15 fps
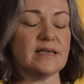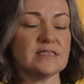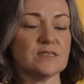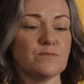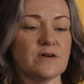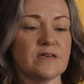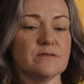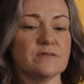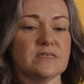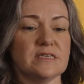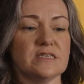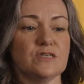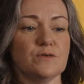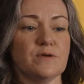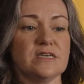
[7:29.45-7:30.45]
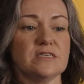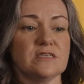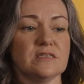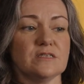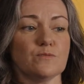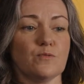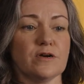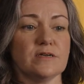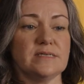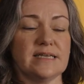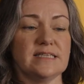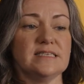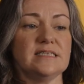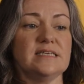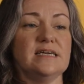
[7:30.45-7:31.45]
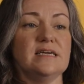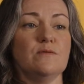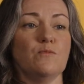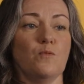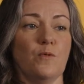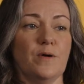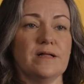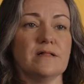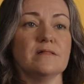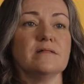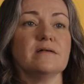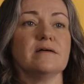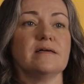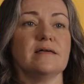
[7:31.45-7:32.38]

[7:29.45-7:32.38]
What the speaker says: it's one of the situations where density will